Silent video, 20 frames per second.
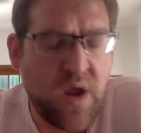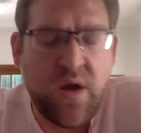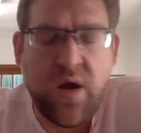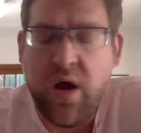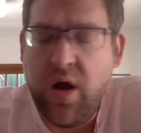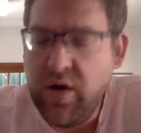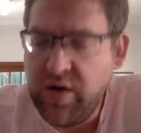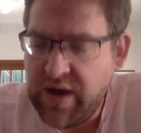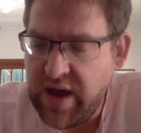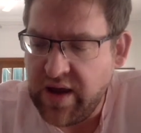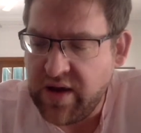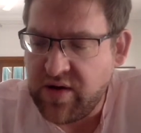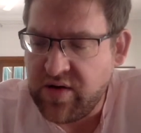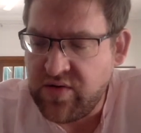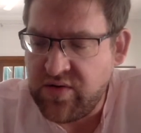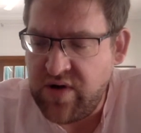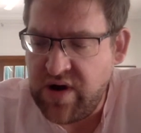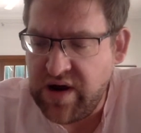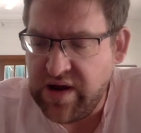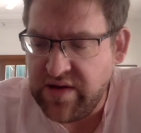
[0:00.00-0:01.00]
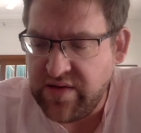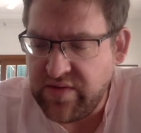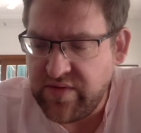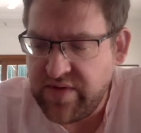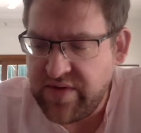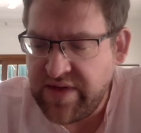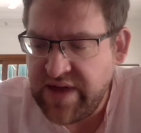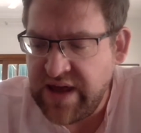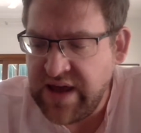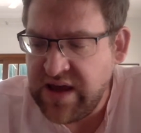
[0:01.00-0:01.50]
Okay, great.
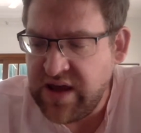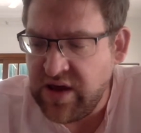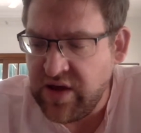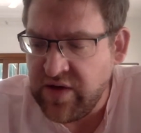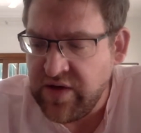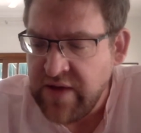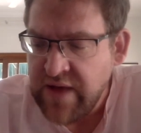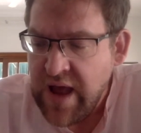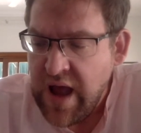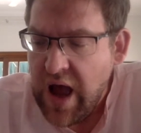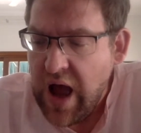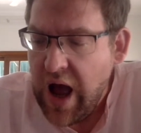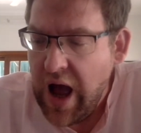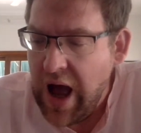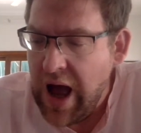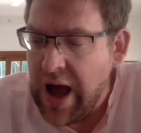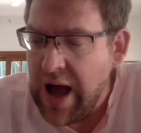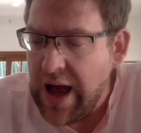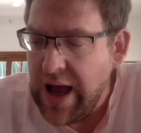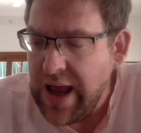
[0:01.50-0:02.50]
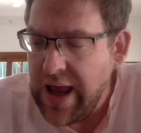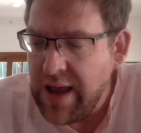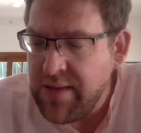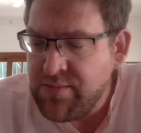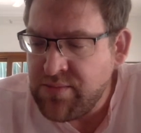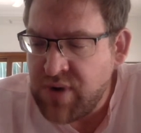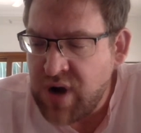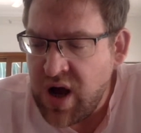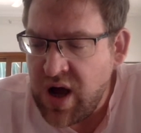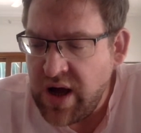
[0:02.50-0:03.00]
Thank you.
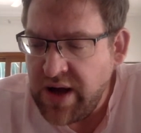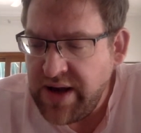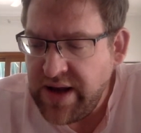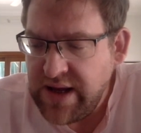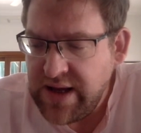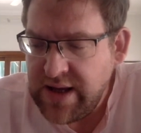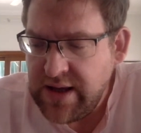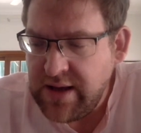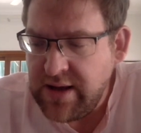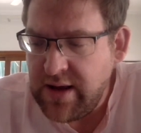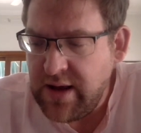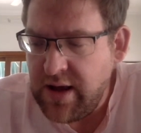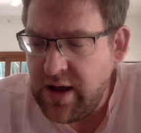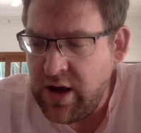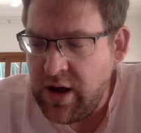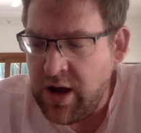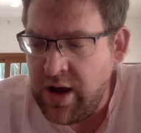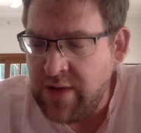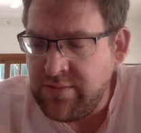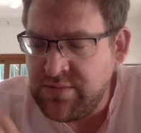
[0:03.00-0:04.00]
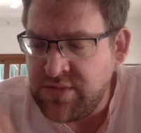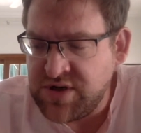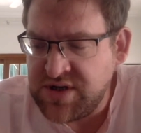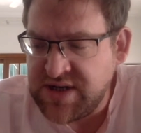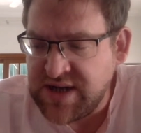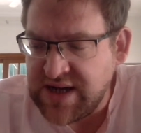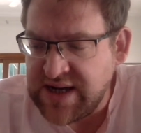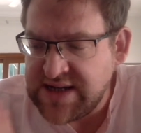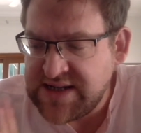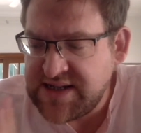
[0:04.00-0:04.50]
Imrana
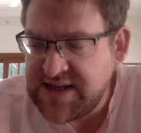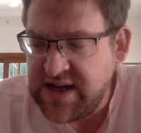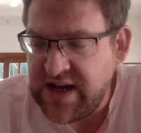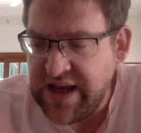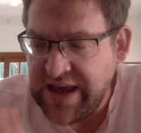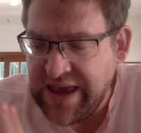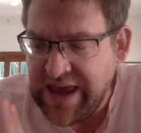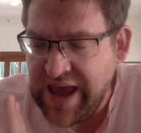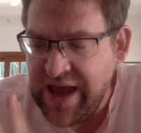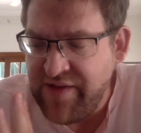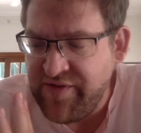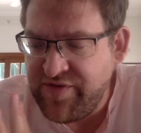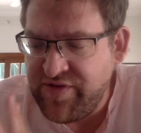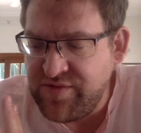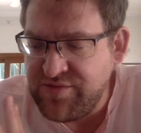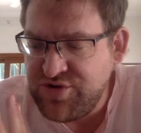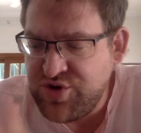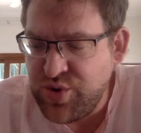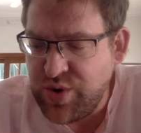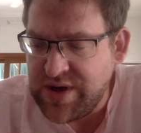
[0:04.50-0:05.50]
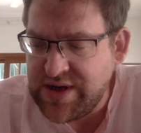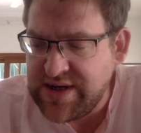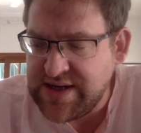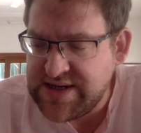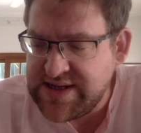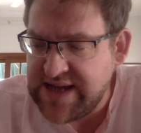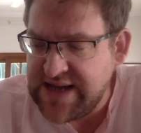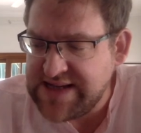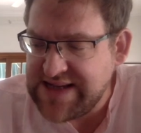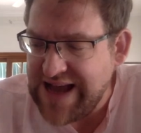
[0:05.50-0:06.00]
Mudasa, again from Twitter,
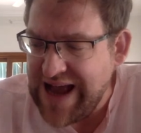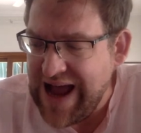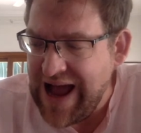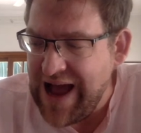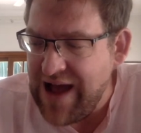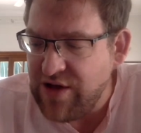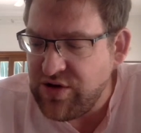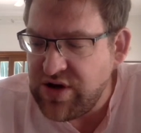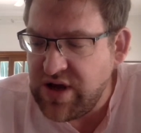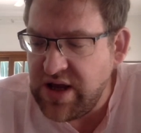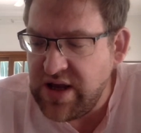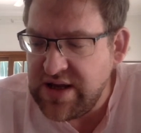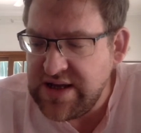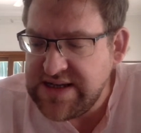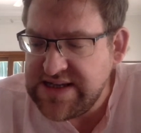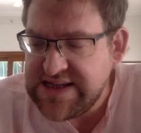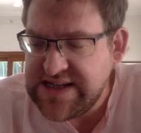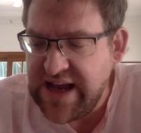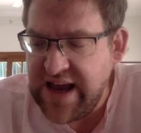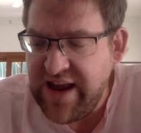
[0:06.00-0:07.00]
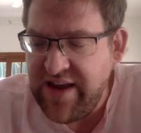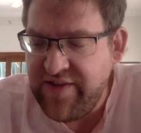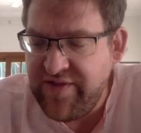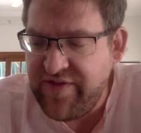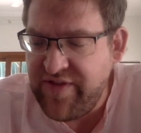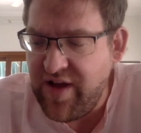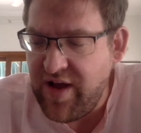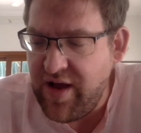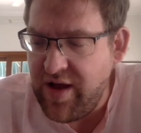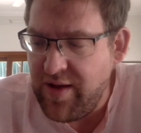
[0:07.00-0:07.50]
says, how can I
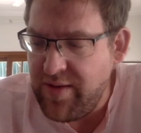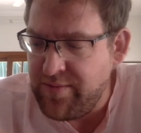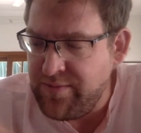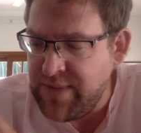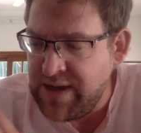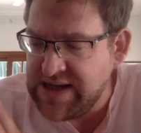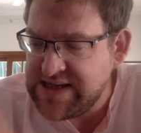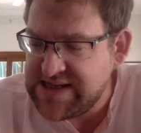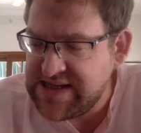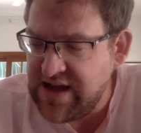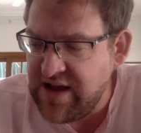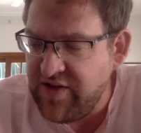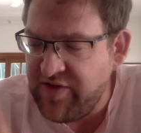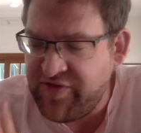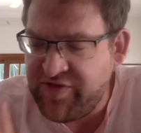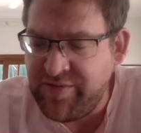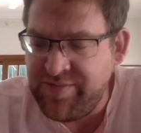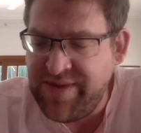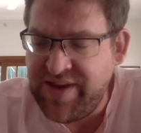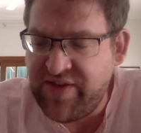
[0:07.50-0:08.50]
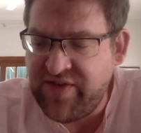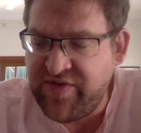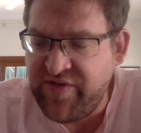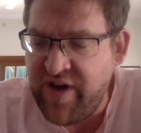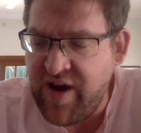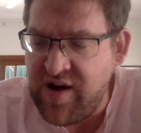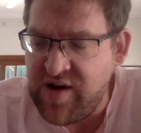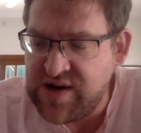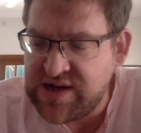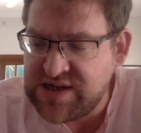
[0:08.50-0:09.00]
save myself from this
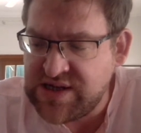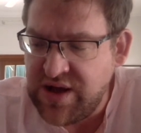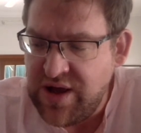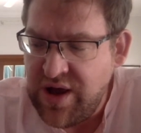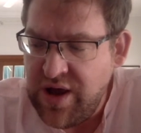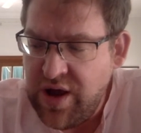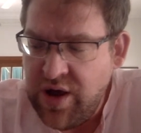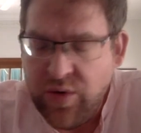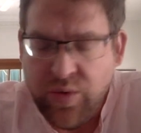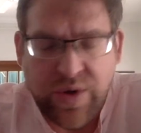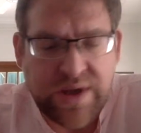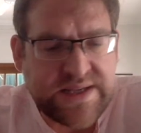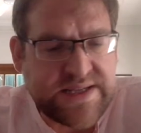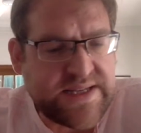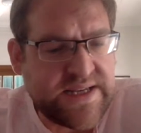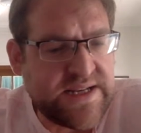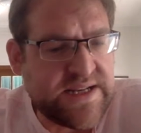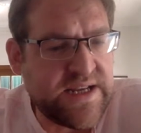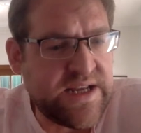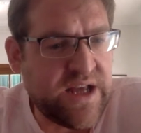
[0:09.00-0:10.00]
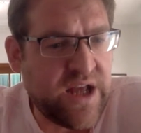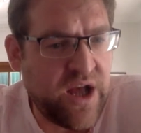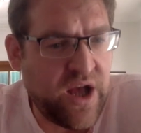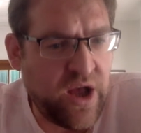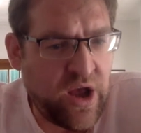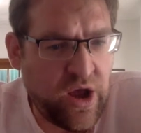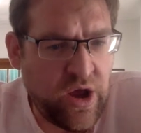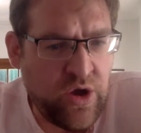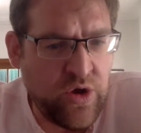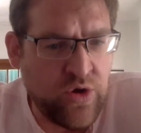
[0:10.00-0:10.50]
virus while sitting at
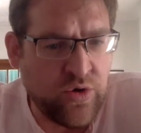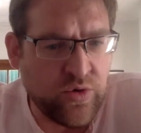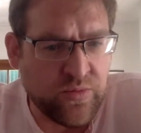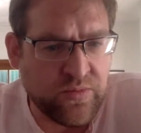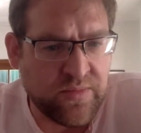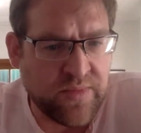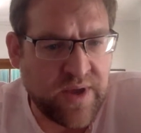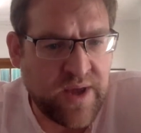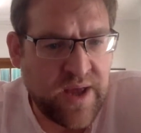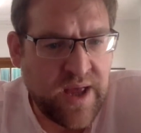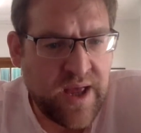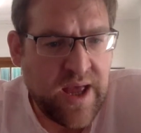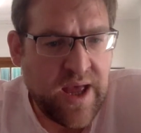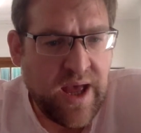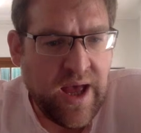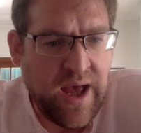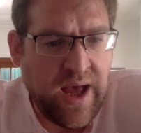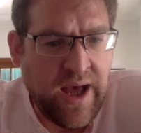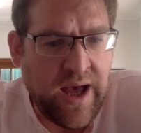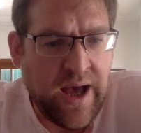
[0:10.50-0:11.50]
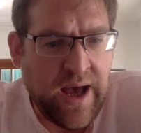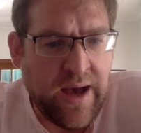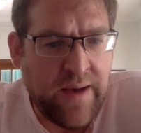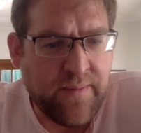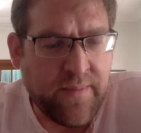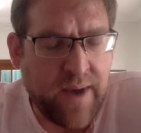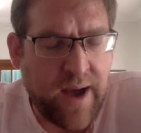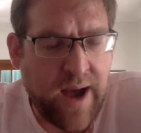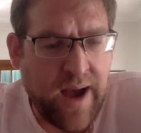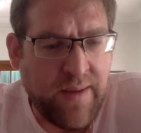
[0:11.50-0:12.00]
home?
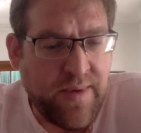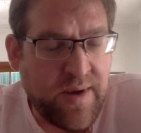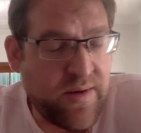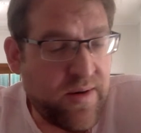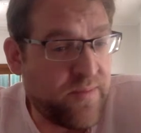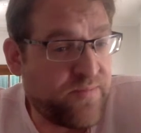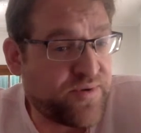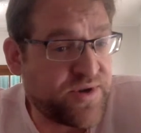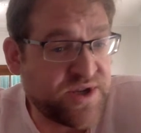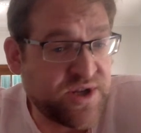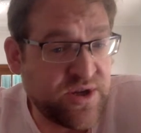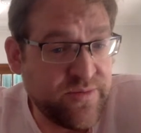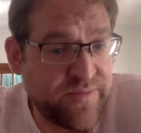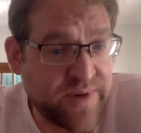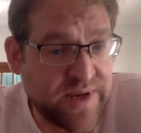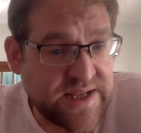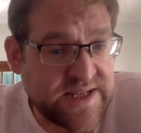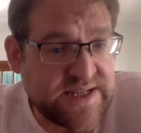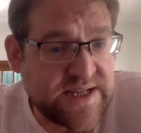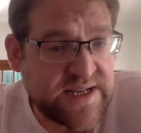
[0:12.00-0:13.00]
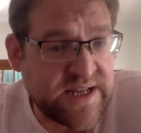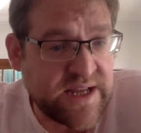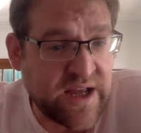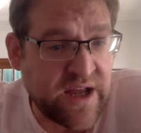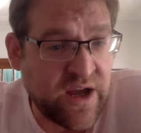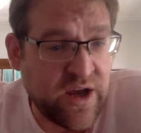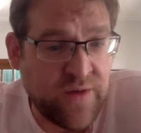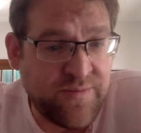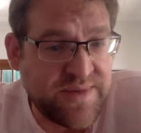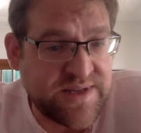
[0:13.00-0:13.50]
I mean, presumably sitting
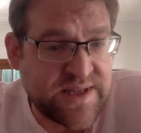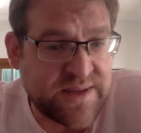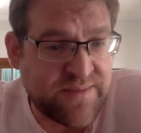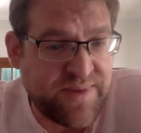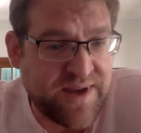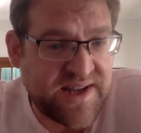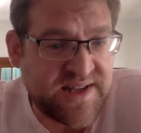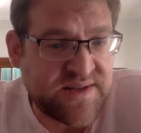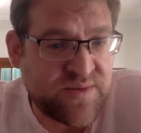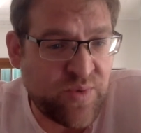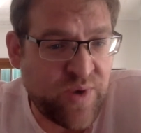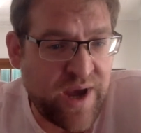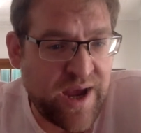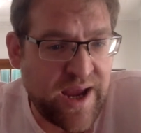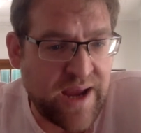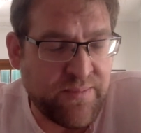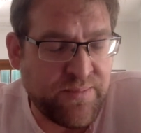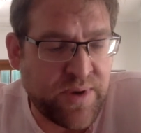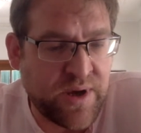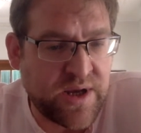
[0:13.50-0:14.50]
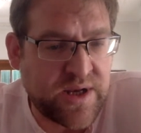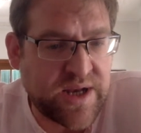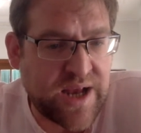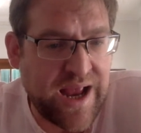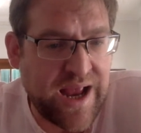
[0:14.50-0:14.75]
at home is the best way, but